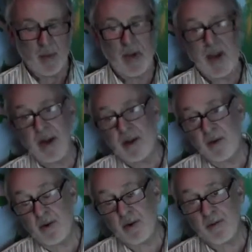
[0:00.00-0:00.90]
We had to
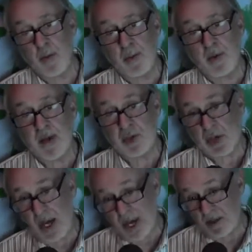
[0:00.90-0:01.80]
do
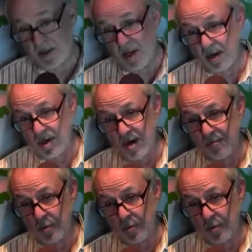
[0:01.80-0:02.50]
foreplayjazz.com